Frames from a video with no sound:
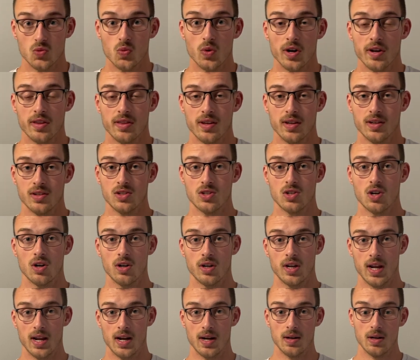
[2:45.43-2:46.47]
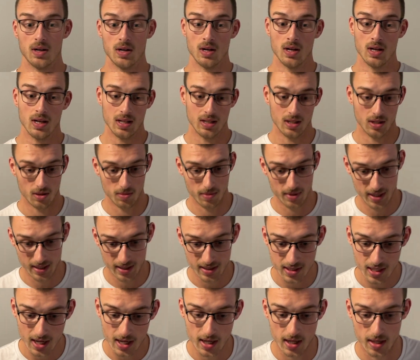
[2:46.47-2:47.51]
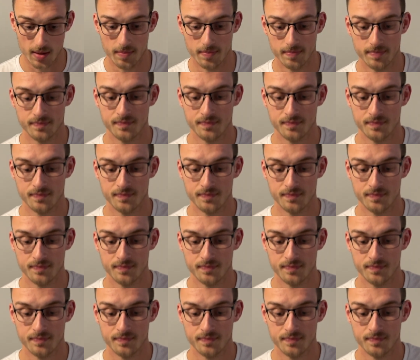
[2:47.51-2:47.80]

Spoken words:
where things start getting a little bit exciting.